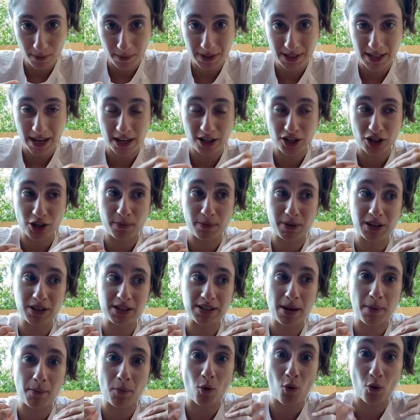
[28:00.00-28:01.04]
is actually because
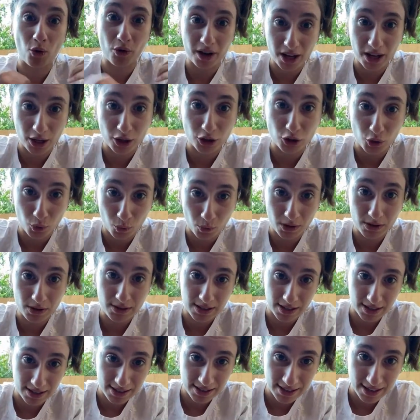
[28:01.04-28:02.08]
I'm already a dual
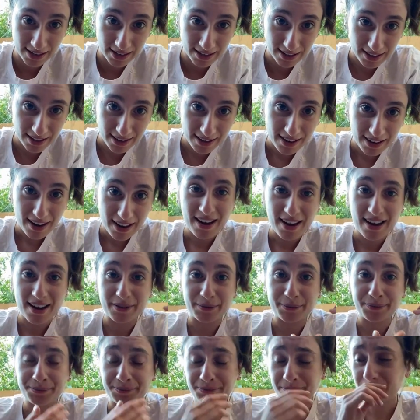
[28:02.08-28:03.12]
citizen.
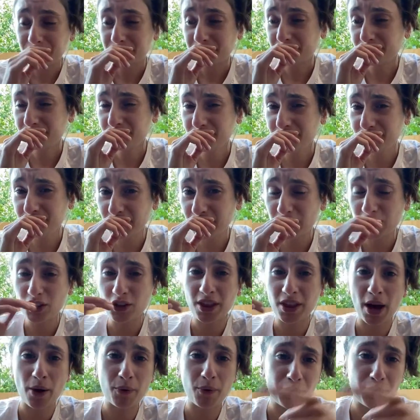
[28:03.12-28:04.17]
So
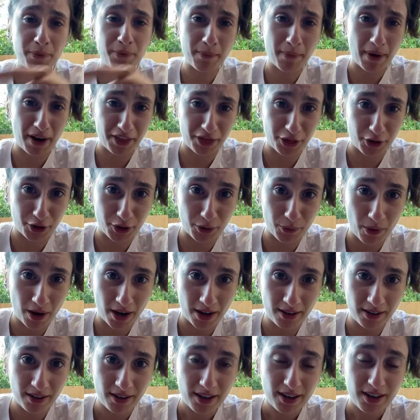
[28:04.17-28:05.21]
that would have been my third
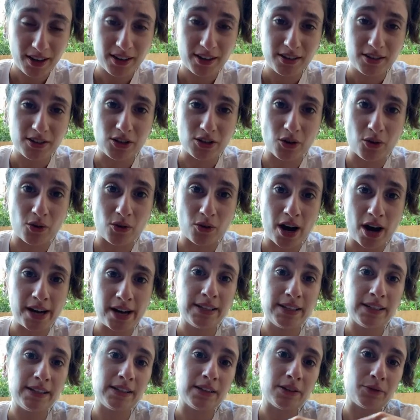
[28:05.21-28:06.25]
one. So I
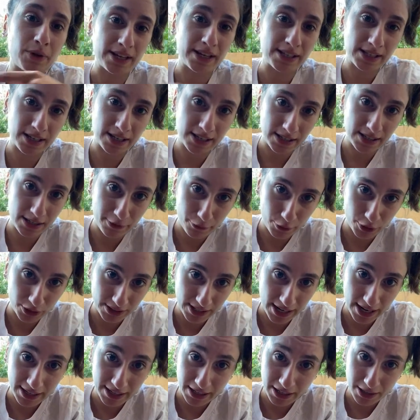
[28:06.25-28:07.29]
did the residency for
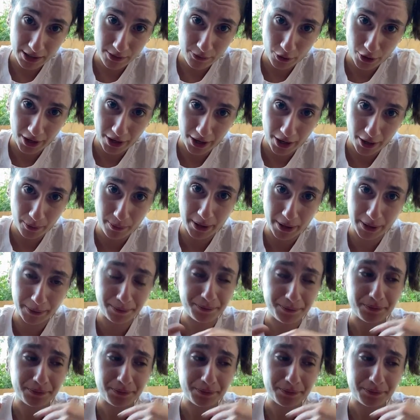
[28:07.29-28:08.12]
10 years for now, but